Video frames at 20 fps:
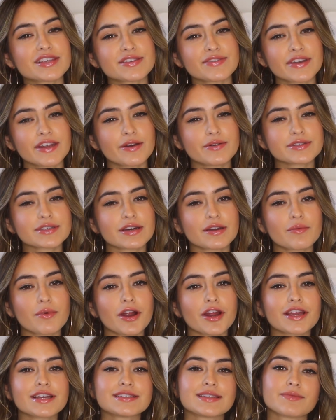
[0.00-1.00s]
this video is going to
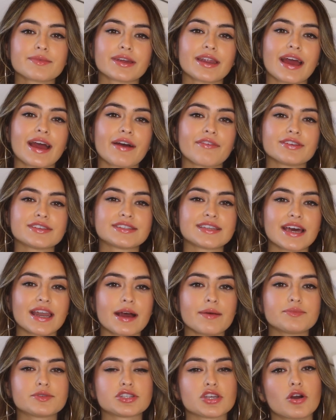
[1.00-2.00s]
work is I'm going to have it set
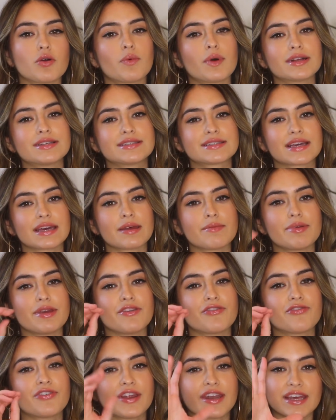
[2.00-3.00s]
up so one's going to
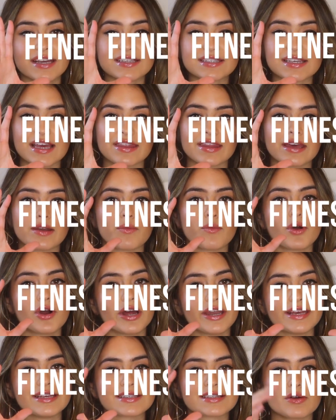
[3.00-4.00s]
be fitness and then
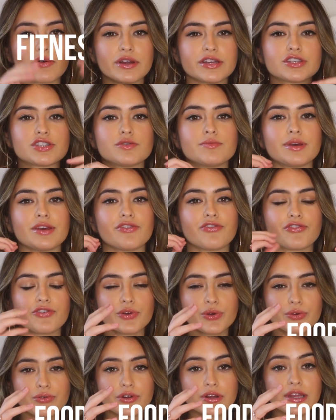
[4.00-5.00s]
one is going to be
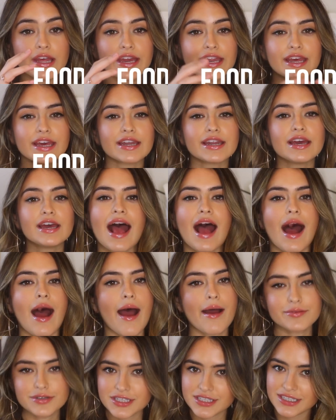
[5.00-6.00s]
food related.
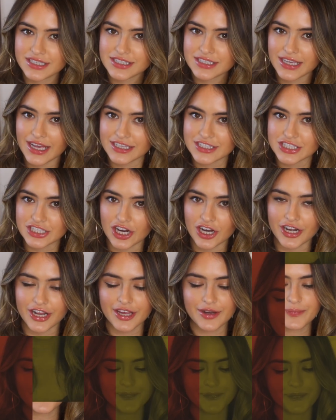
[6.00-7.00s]
I'm just going to get
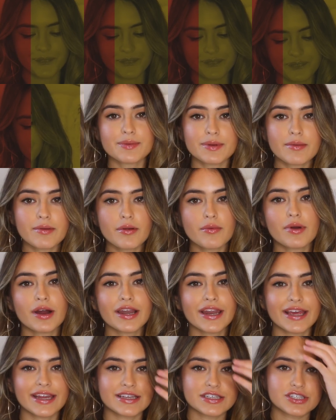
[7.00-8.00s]
started. With tip number
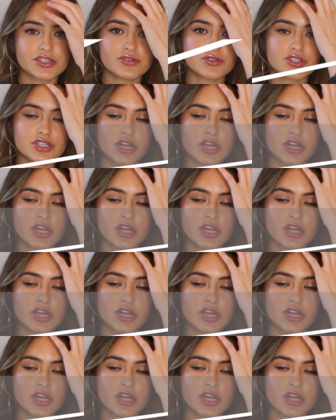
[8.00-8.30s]
one, it is to